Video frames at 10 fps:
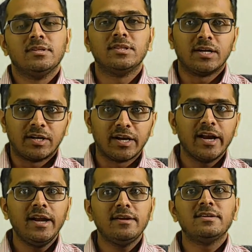The
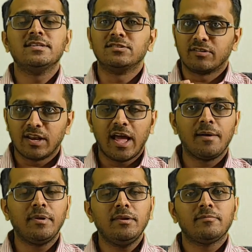trade is
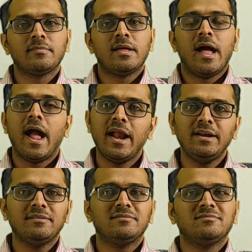reliable and